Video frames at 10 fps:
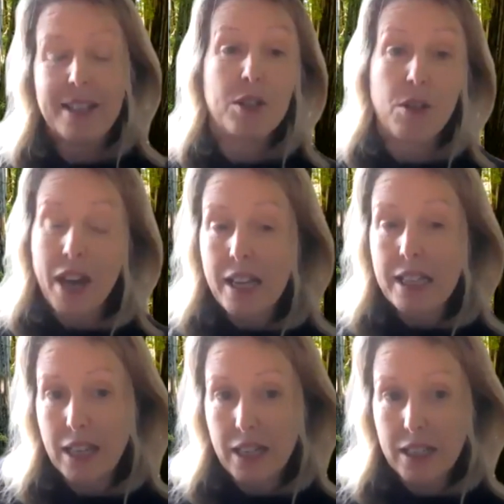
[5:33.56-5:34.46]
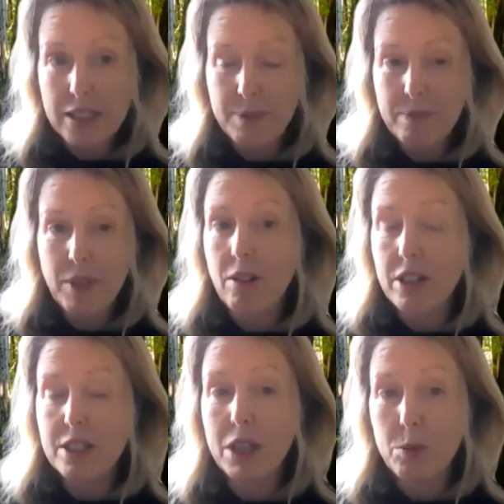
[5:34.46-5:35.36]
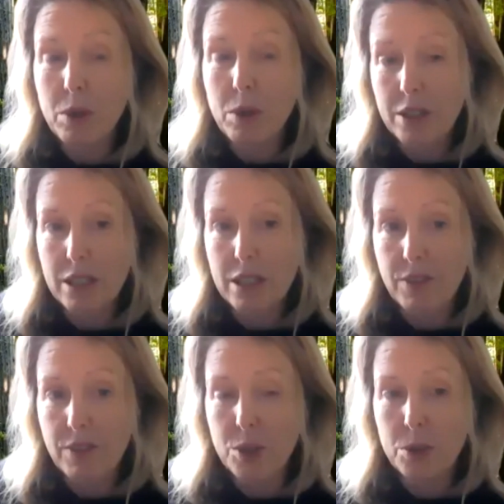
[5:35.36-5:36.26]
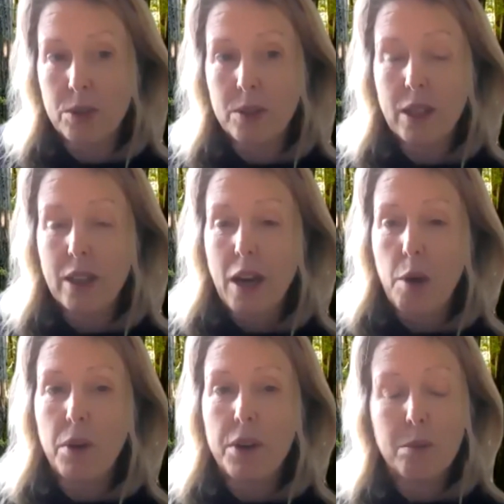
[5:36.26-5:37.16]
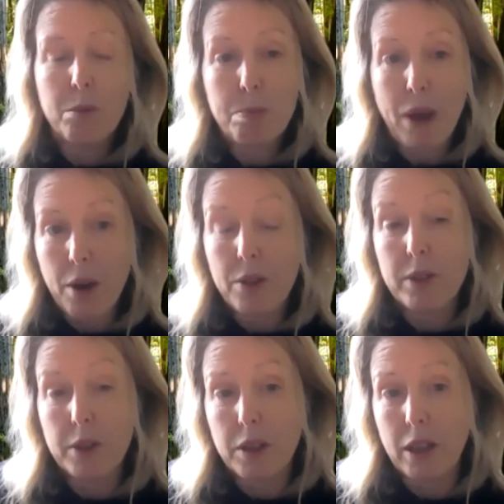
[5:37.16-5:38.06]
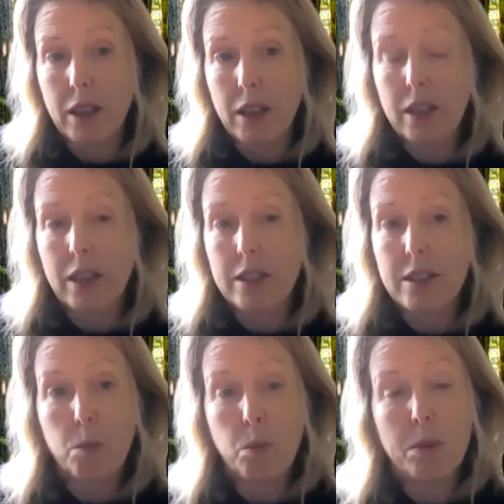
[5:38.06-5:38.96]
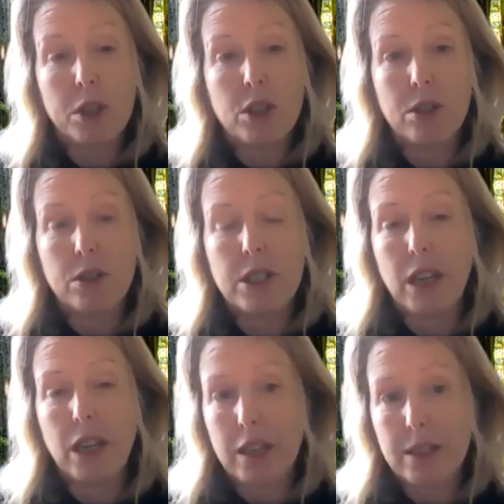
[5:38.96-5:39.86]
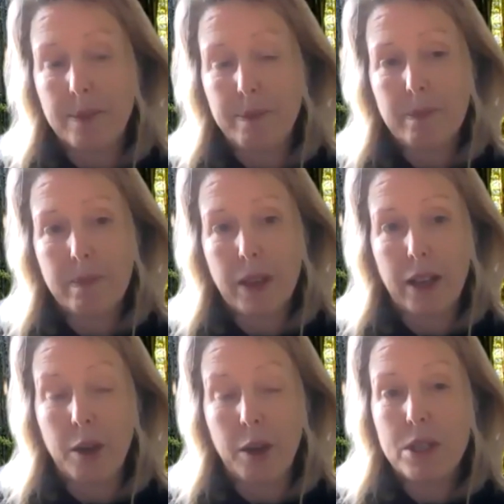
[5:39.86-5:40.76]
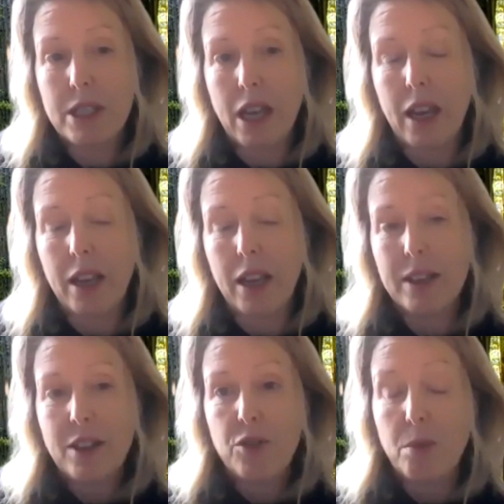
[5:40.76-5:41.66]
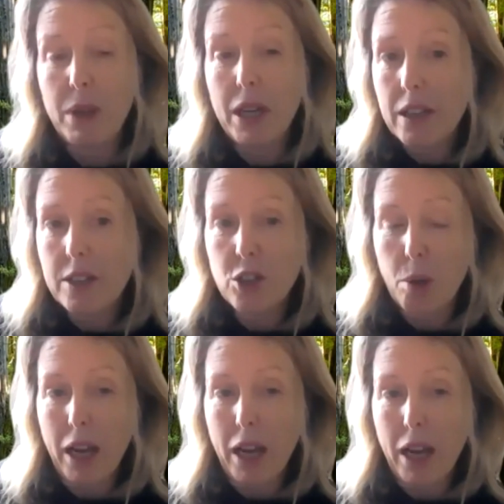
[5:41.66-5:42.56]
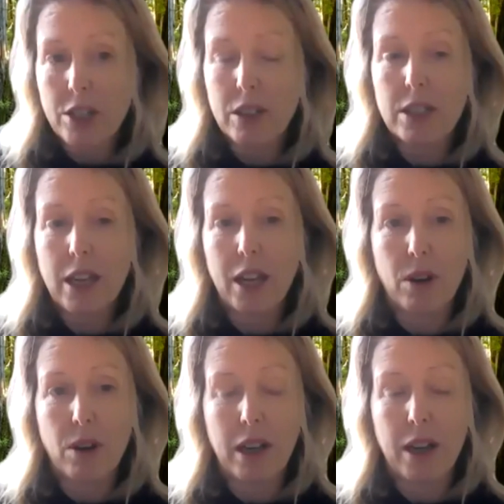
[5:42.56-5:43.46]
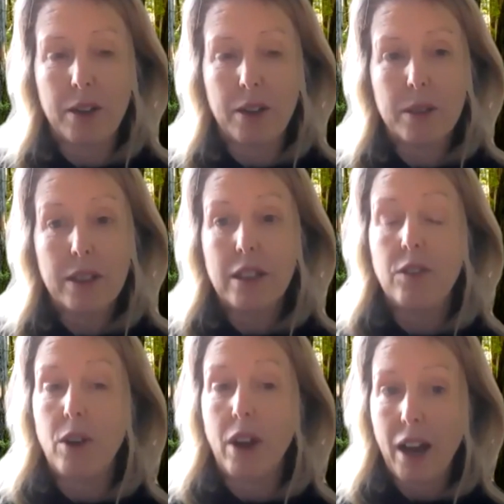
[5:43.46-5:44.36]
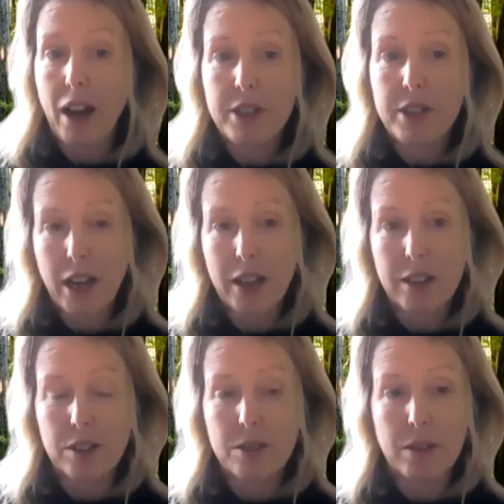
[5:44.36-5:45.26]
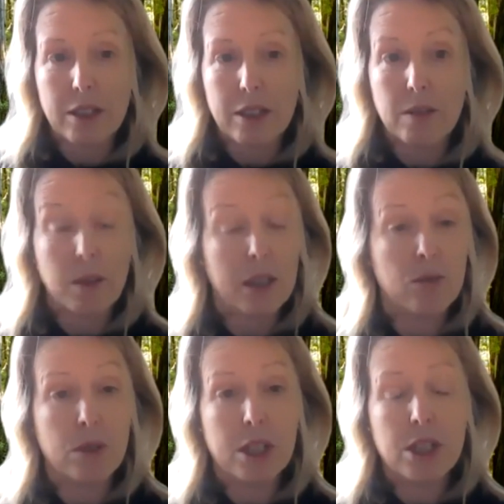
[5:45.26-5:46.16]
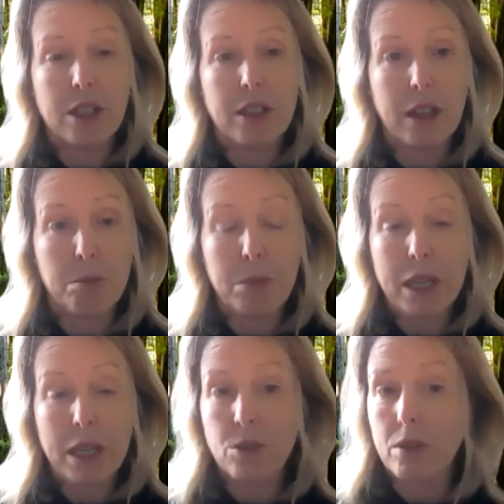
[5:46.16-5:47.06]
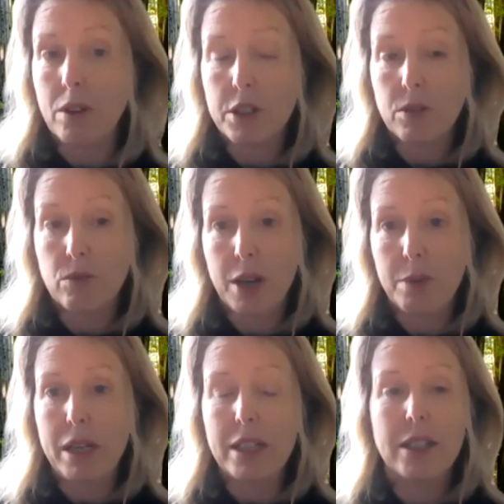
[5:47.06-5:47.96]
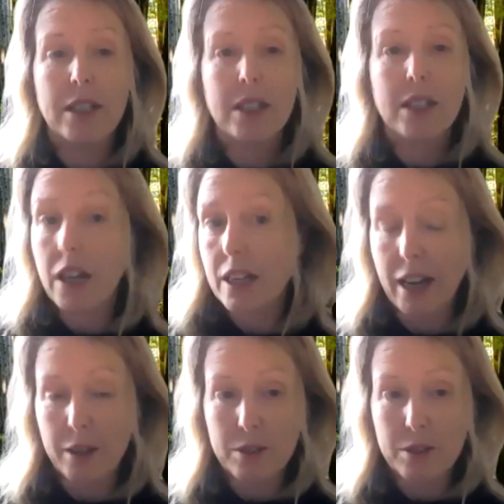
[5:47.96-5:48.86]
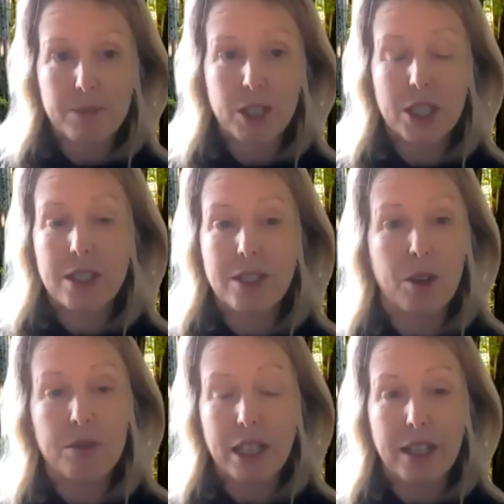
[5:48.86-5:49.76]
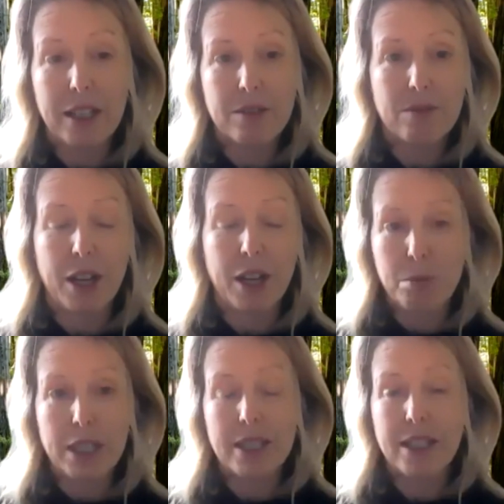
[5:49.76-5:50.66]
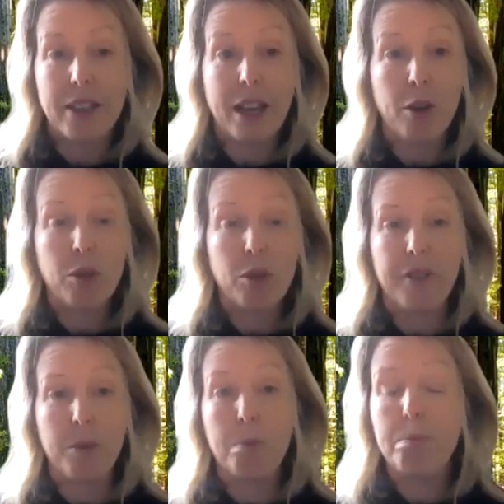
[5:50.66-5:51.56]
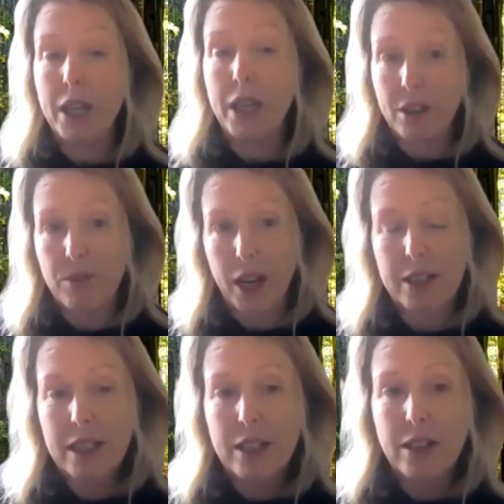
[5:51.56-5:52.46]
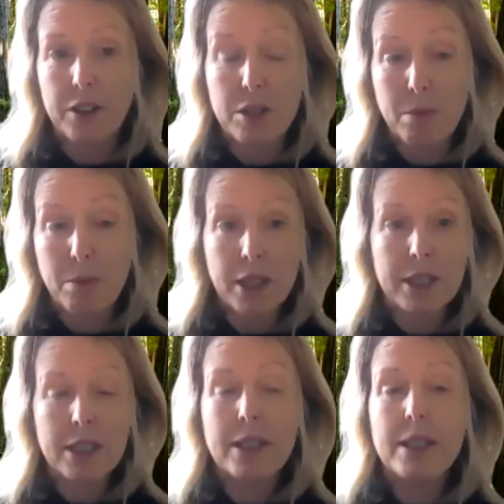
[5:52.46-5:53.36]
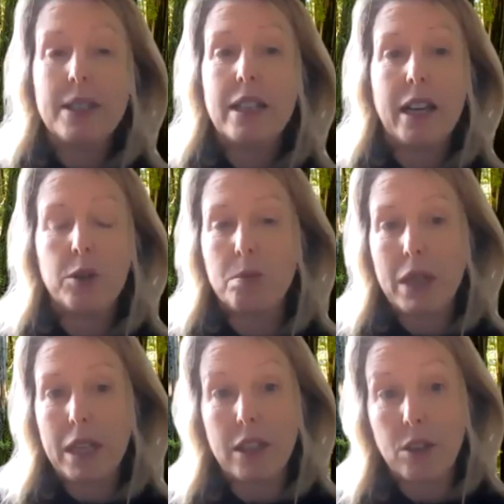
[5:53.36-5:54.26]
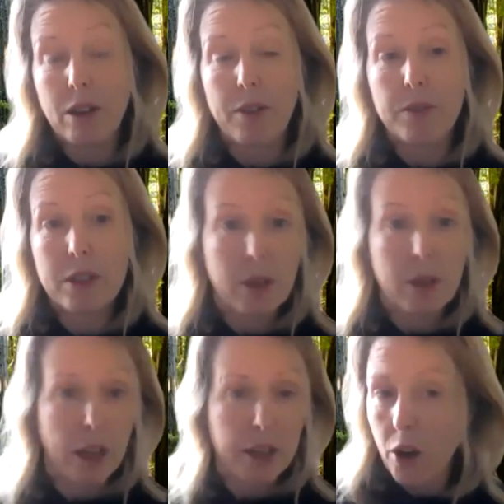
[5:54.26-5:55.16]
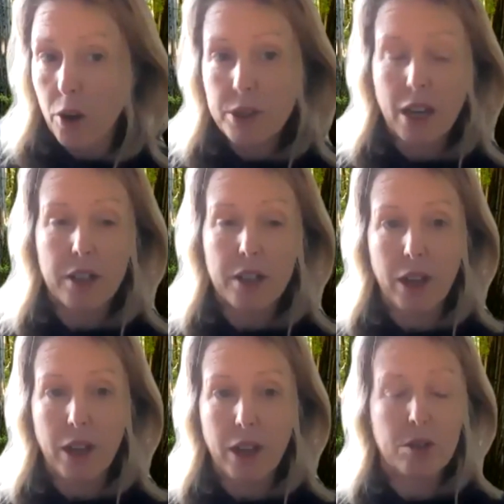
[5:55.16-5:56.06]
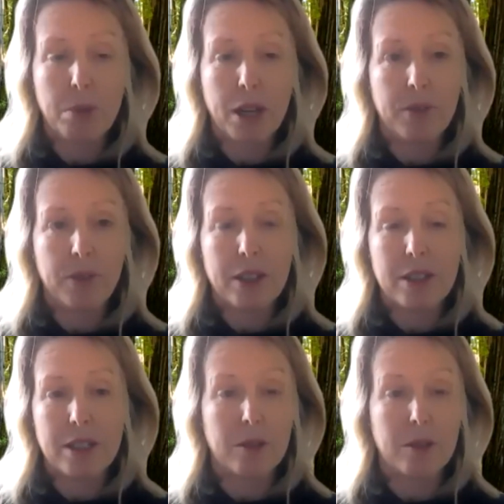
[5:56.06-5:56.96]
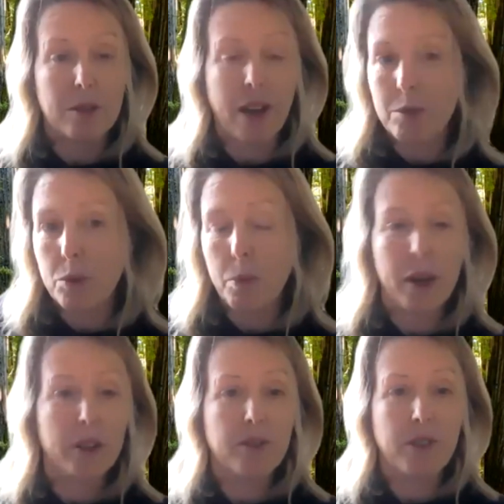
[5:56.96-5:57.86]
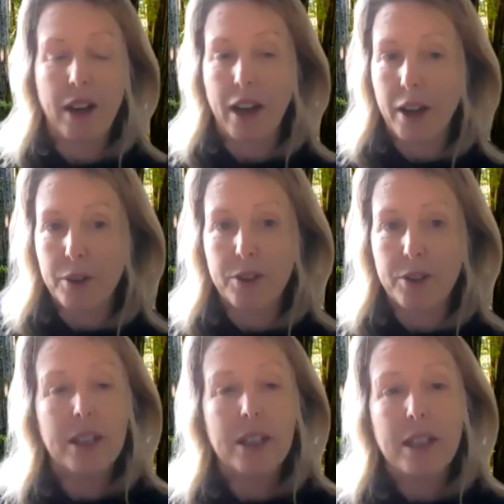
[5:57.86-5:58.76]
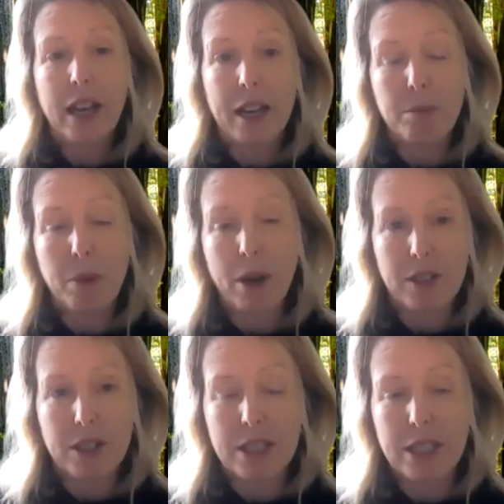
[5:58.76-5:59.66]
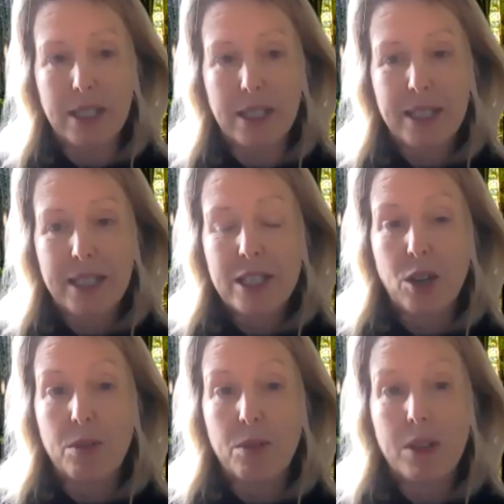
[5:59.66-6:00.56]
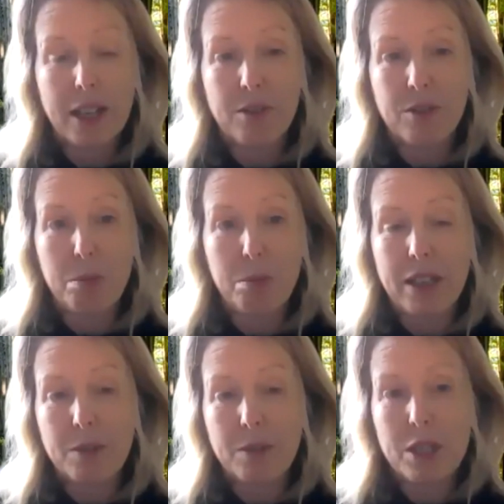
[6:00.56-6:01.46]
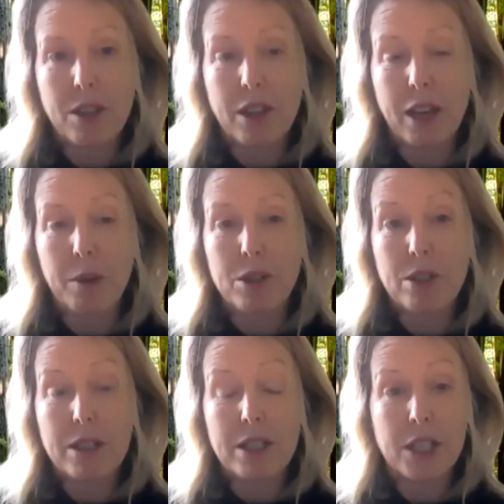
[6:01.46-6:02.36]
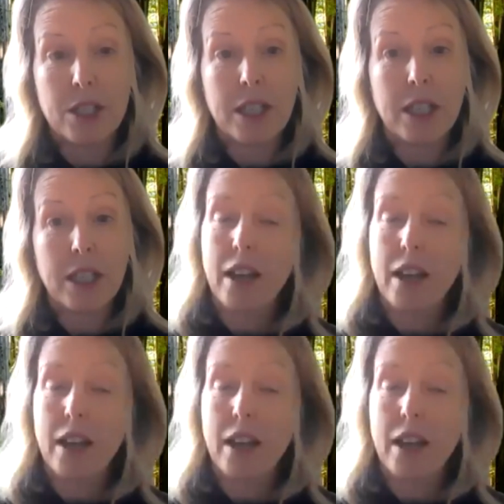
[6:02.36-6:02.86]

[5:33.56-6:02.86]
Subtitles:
So that said, there are some things we can do as individuals. And one of the most powerful, I think, is what we choose to eat. And I would say, for me, the top action you can take right now, if you have a diet that is rich in meat or lots of red meat, cut it out. Just don't eat red meat. And that will have a big effect on demand. And it will mean that you have a whole ton of extra benefits in terms of animal welfare, health, and biodiversity. So cutting out red meat is the thing I would do individually.